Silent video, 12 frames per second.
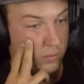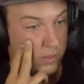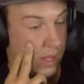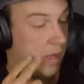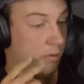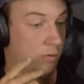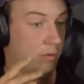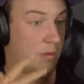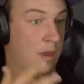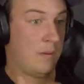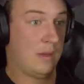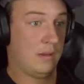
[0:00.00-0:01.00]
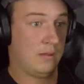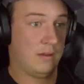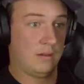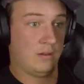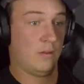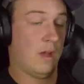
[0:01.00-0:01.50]
yeah, dude, I mean,
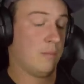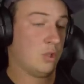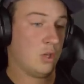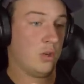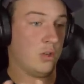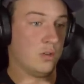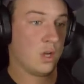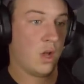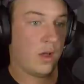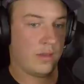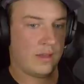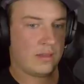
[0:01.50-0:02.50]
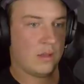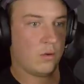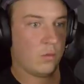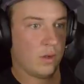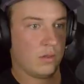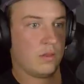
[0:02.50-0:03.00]
I'm sure you saw it. Like there
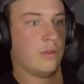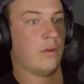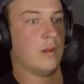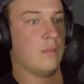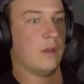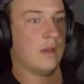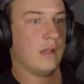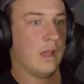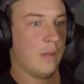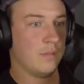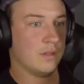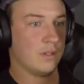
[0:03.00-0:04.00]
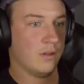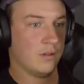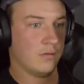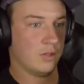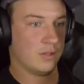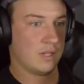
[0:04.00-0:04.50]
were what 30-minute
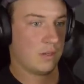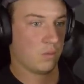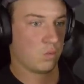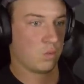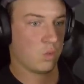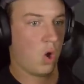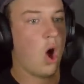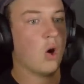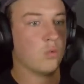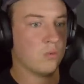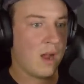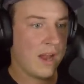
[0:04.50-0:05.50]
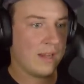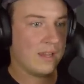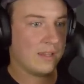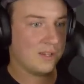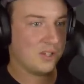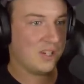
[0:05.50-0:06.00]
episodes of just like raw
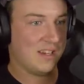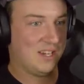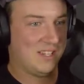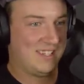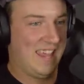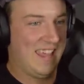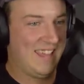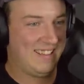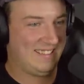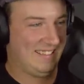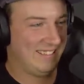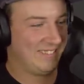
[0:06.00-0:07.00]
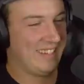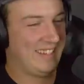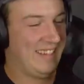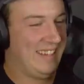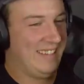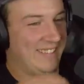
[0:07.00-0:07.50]
riding and shit. Just
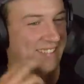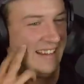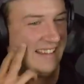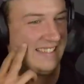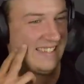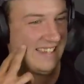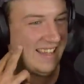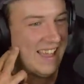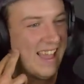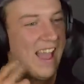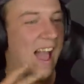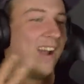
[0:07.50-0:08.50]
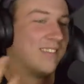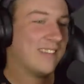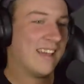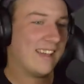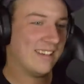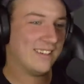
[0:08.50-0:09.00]
shit was crazy. So fucking I don't
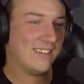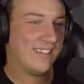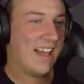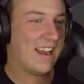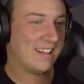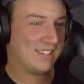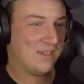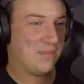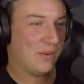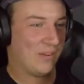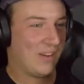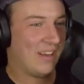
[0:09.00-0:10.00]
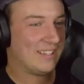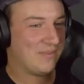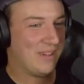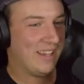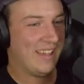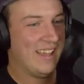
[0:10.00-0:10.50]
think dope. I can do that at Supercross,
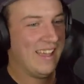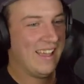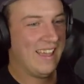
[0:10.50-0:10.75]
but